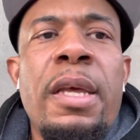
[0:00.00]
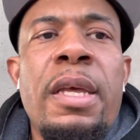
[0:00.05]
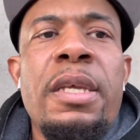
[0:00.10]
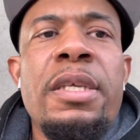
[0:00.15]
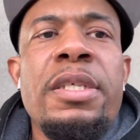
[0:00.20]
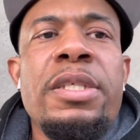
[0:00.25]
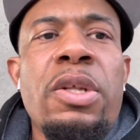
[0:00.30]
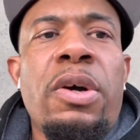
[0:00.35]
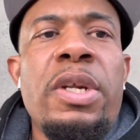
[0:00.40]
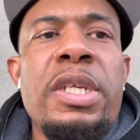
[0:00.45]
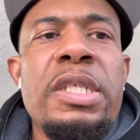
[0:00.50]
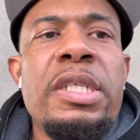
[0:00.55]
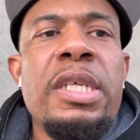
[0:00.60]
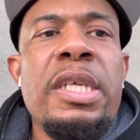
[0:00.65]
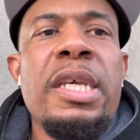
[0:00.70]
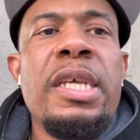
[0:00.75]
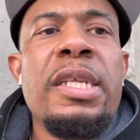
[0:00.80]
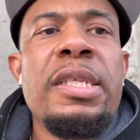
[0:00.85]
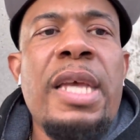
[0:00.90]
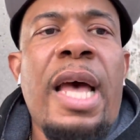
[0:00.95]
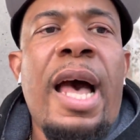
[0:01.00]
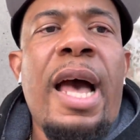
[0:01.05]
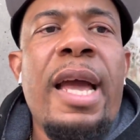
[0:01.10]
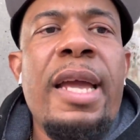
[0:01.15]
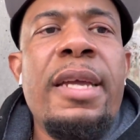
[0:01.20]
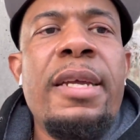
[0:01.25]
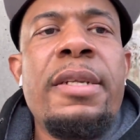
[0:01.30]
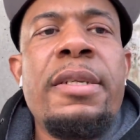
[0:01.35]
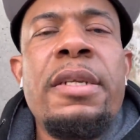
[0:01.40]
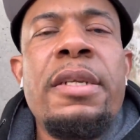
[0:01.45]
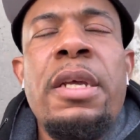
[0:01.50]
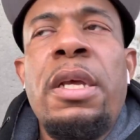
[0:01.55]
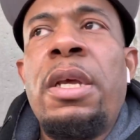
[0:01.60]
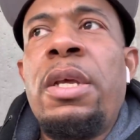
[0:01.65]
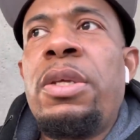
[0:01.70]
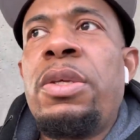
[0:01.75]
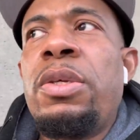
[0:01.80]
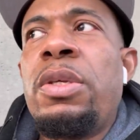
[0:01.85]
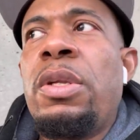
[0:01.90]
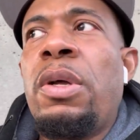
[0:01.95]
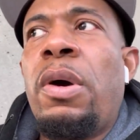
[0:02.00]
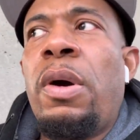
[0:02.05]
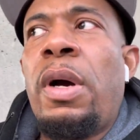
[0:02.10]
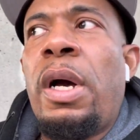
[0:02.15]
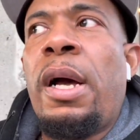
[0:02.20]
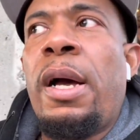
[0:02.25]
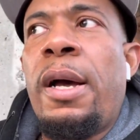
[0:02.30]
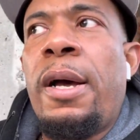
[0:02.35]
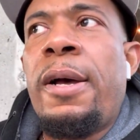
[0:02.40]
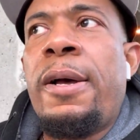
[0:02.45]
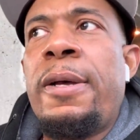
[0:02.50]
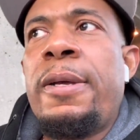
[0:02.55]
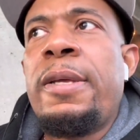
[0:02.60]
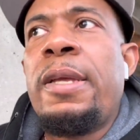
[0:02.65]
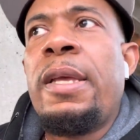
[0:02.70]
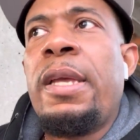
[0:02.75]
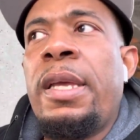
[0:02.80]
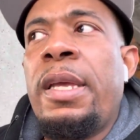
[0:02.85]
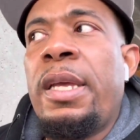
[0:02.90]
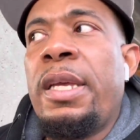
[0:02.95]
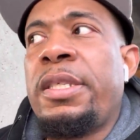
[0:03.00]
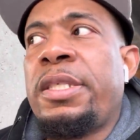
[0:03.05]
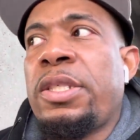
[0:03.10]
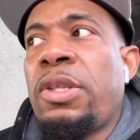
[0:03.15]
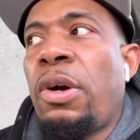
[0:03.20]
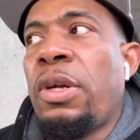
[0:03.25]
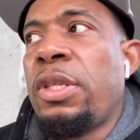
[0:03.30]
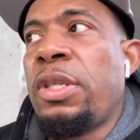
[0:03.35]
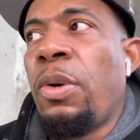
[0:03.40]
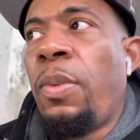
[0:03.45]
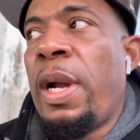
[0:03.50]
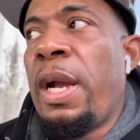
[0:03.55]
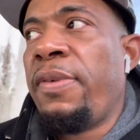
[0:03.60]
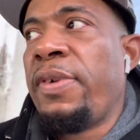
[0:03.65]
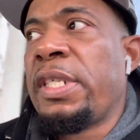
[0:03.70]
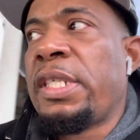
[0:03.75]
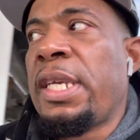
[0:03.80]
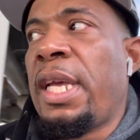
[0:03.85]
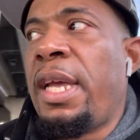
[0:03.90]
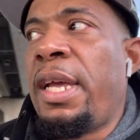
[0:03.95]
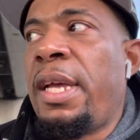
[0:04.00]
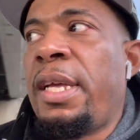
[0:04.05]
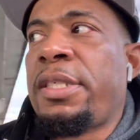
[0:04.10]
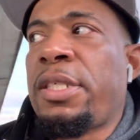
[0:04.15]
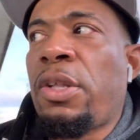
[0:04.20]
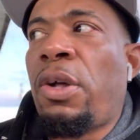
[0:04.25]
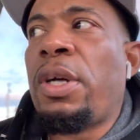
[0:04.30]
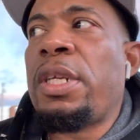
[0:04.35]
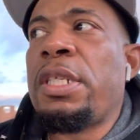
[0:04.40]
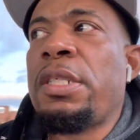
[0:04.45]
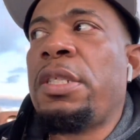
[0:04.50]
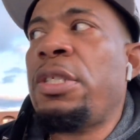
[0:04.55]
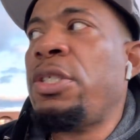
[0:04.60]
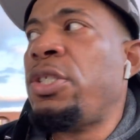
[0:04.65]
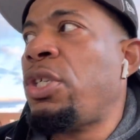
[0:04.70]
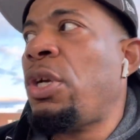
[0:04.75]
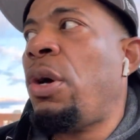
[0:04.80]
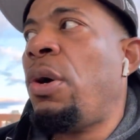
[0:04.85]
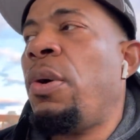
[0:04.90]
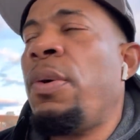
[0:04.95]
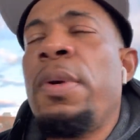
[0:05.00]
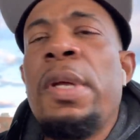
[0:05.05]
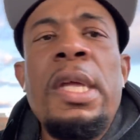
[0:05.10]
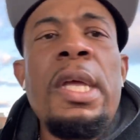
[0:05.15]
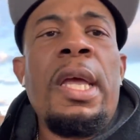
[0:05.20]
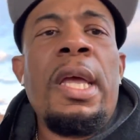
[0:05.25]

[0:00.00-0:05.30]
He started to get tired. You know, it started to wear and tear. It started to show.